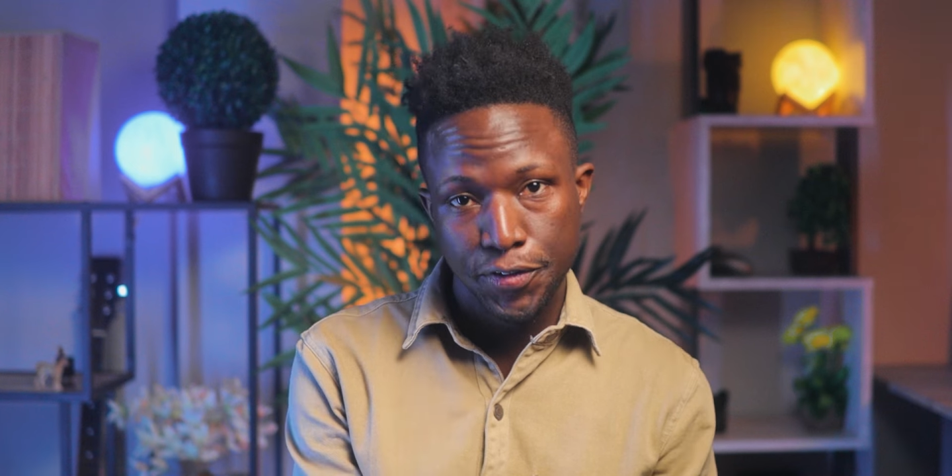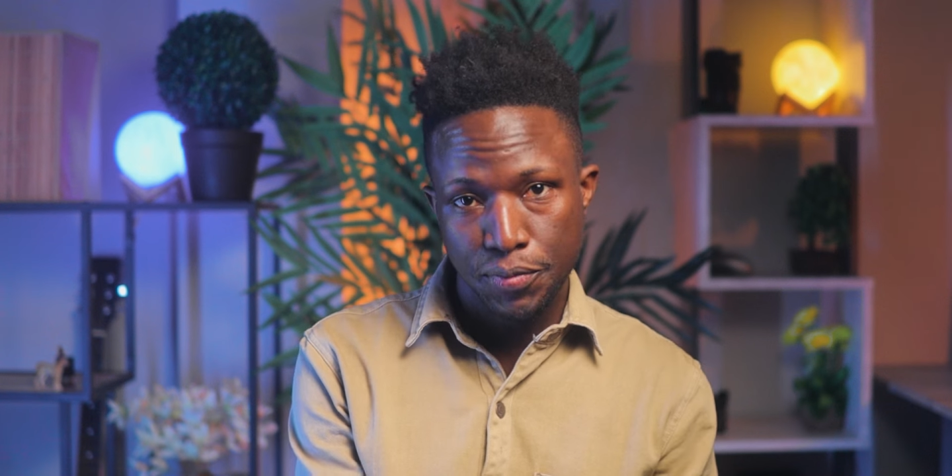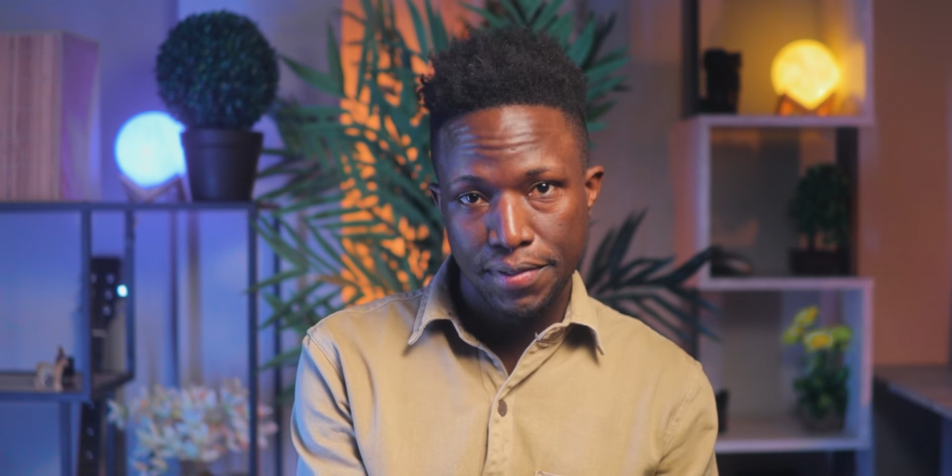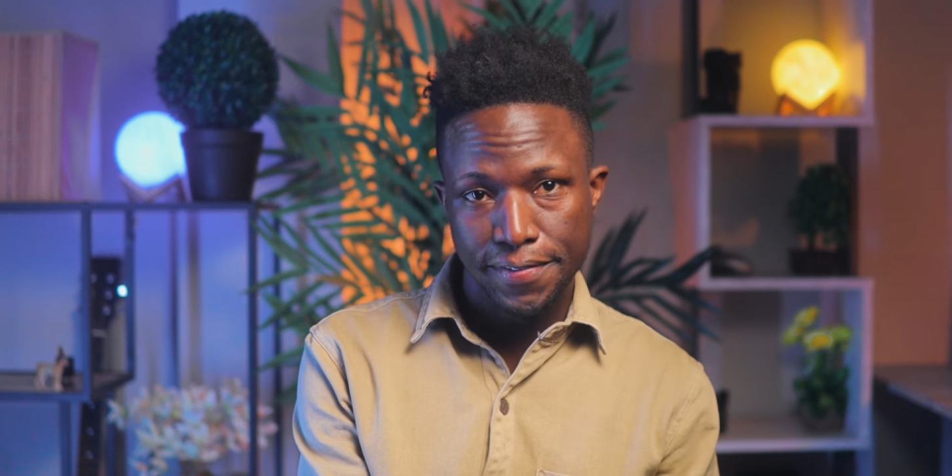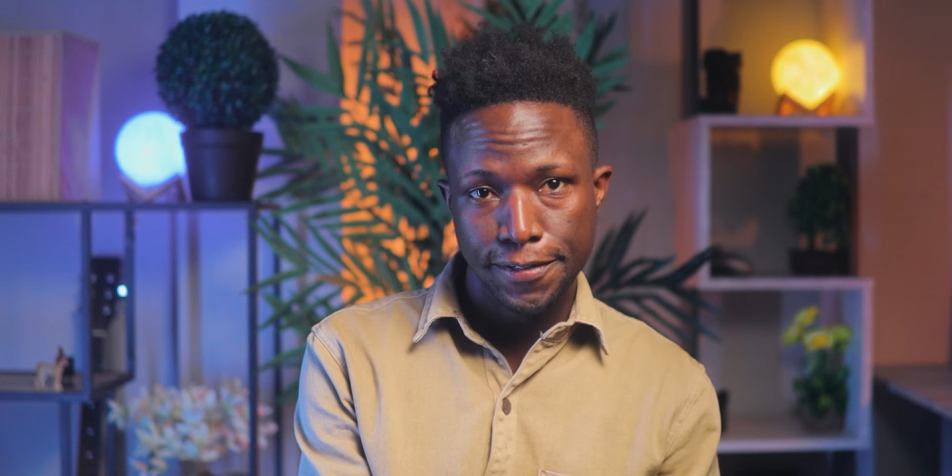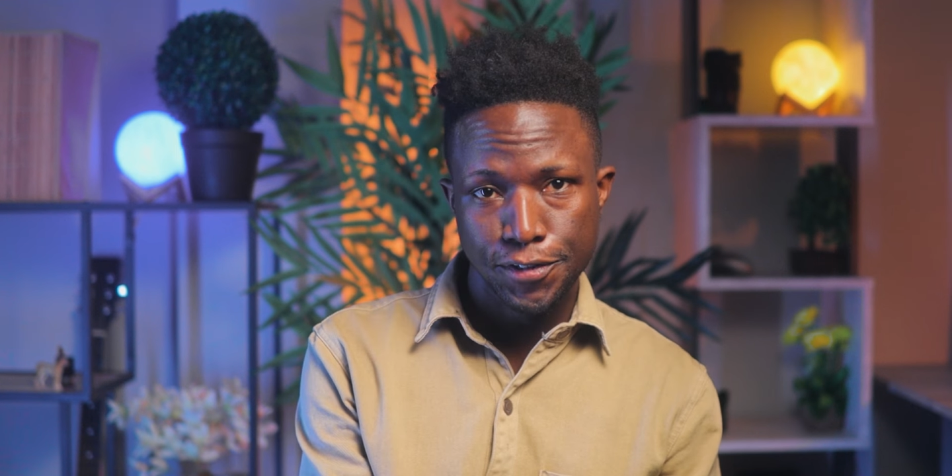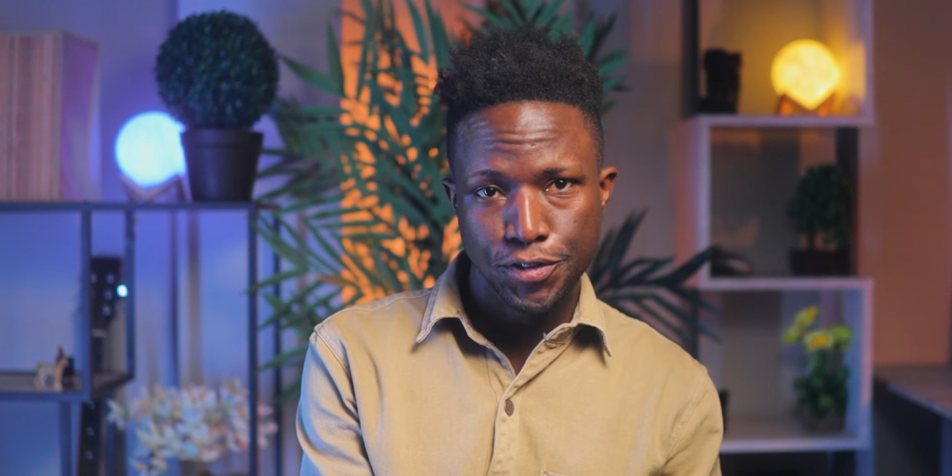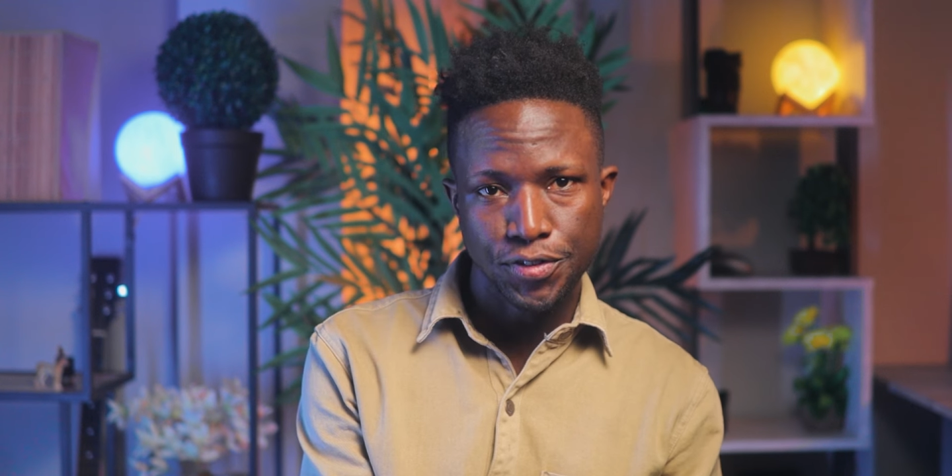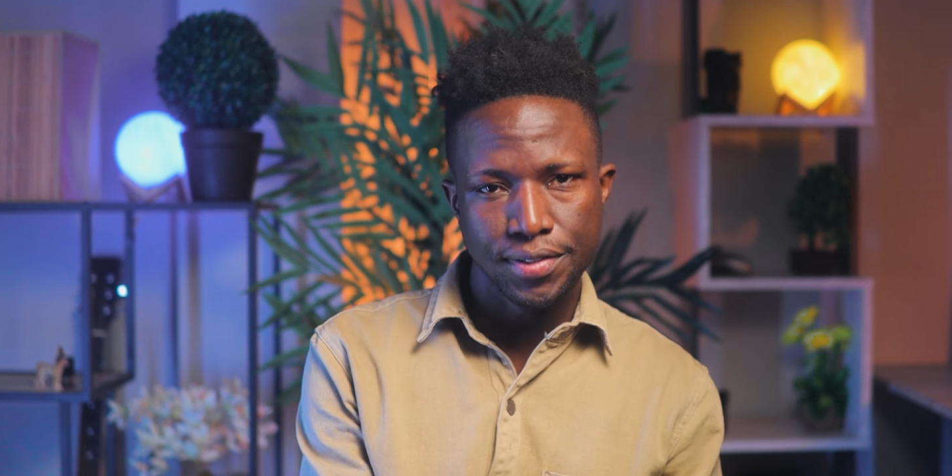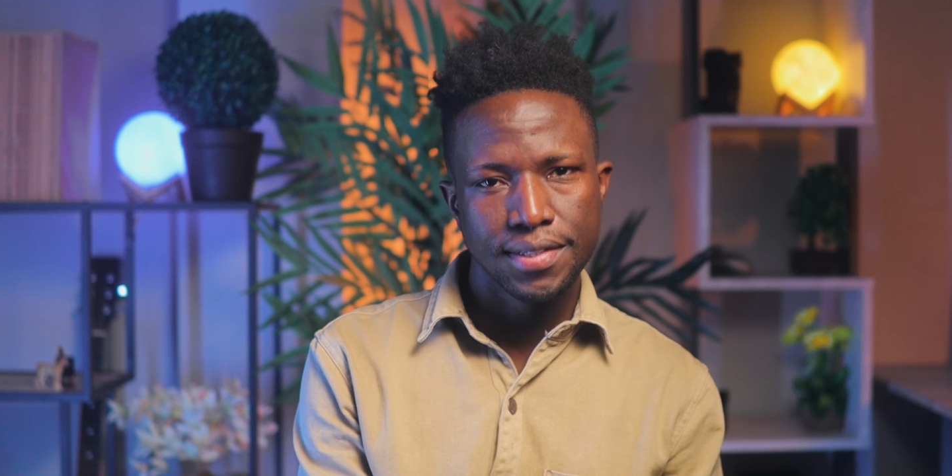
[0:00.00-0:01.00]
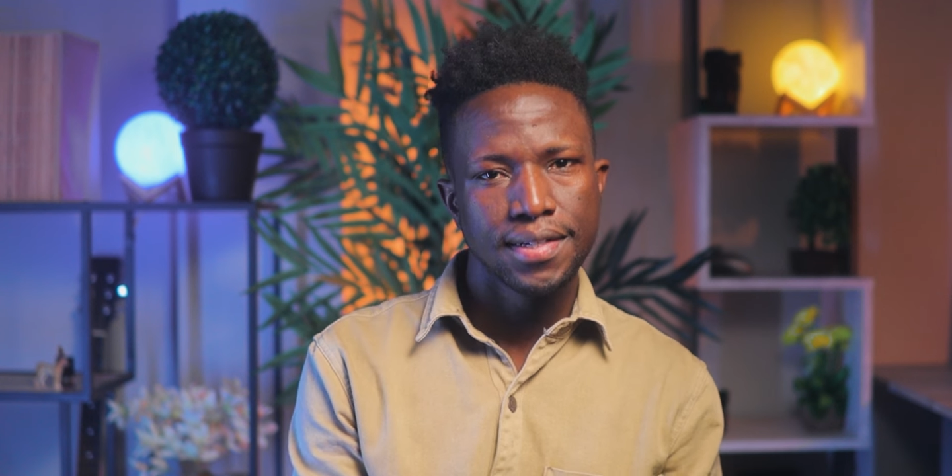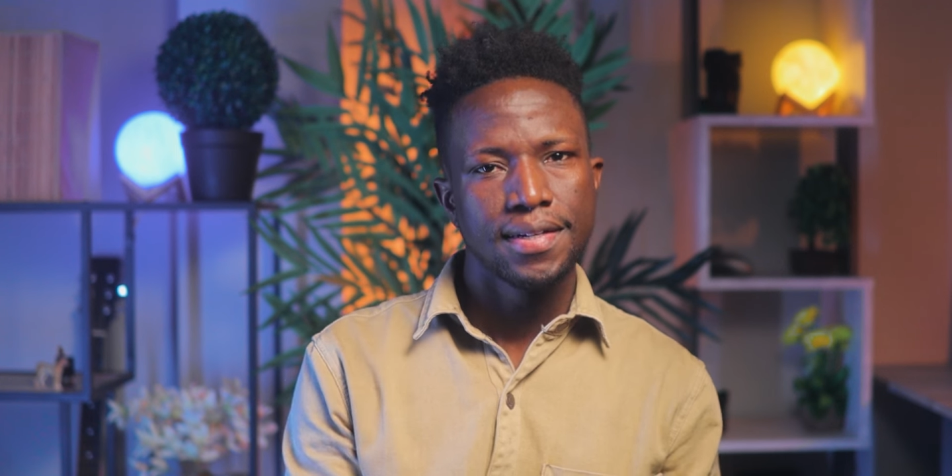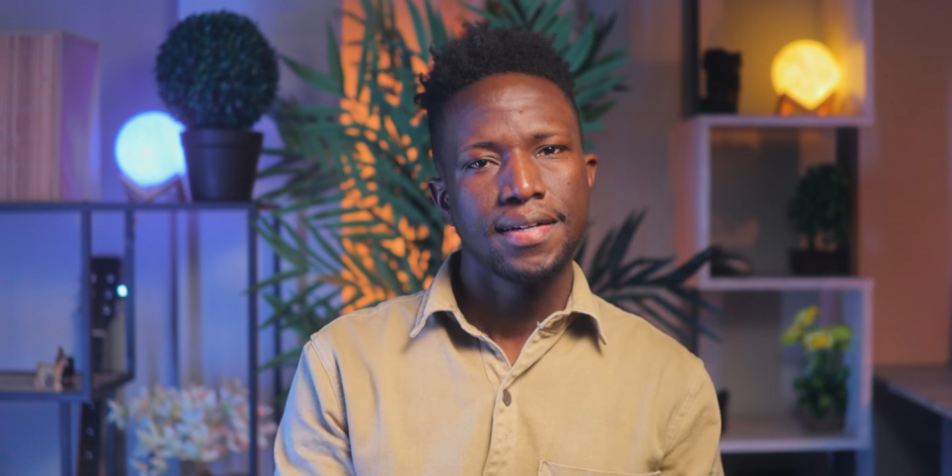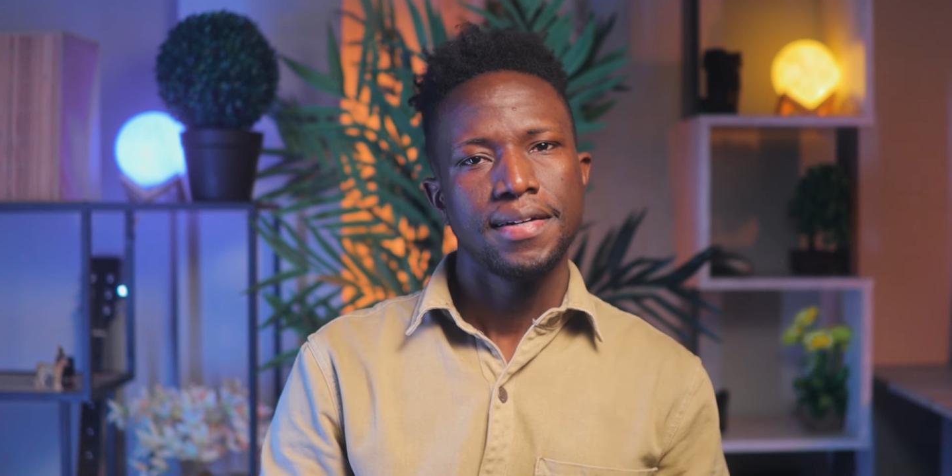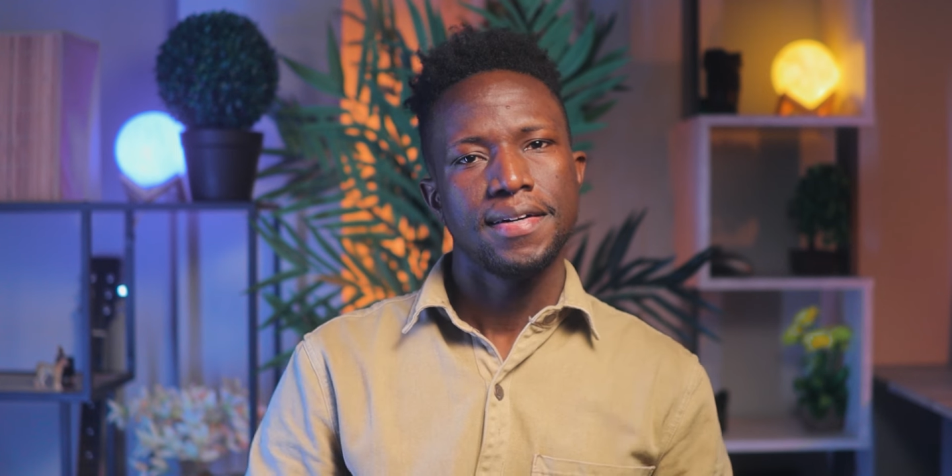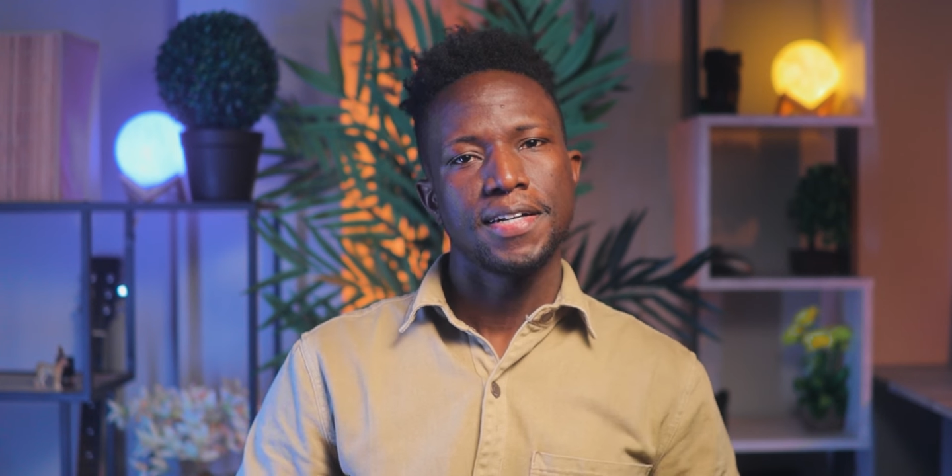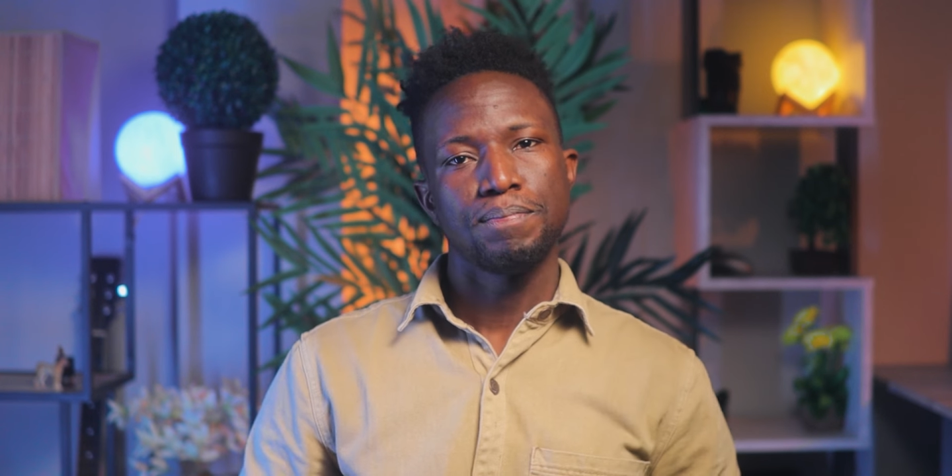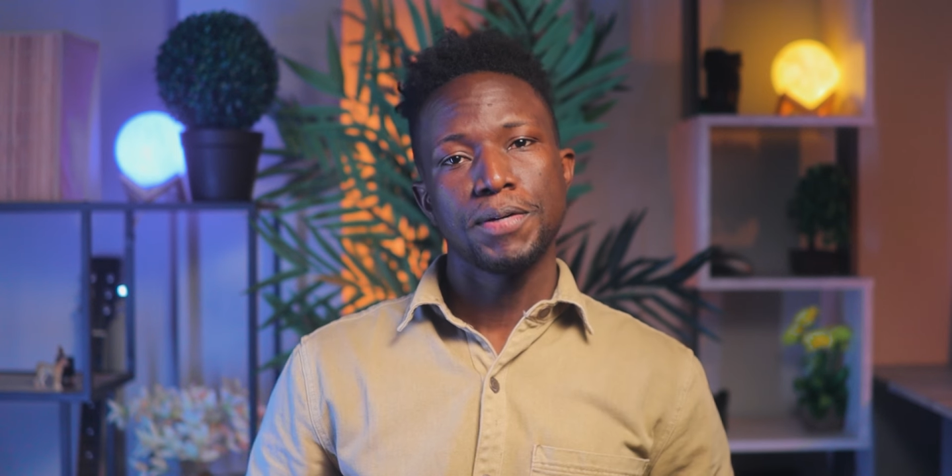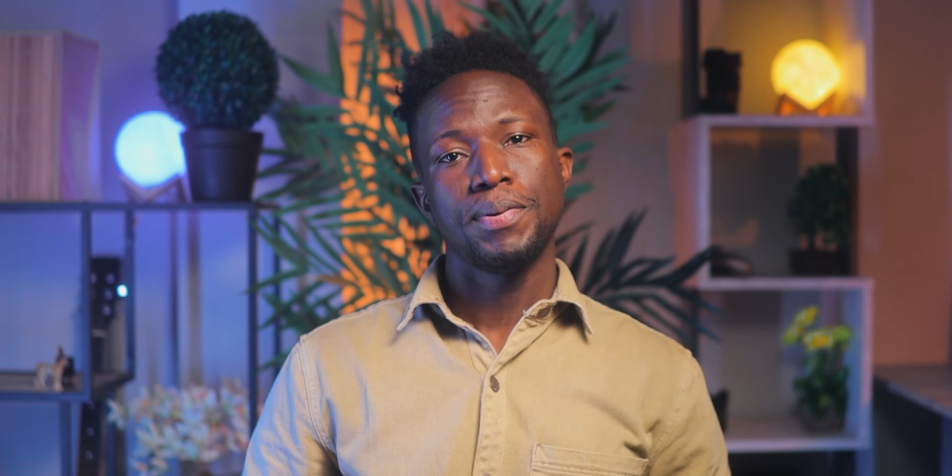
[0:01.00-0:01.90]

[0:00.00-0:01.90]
documentation and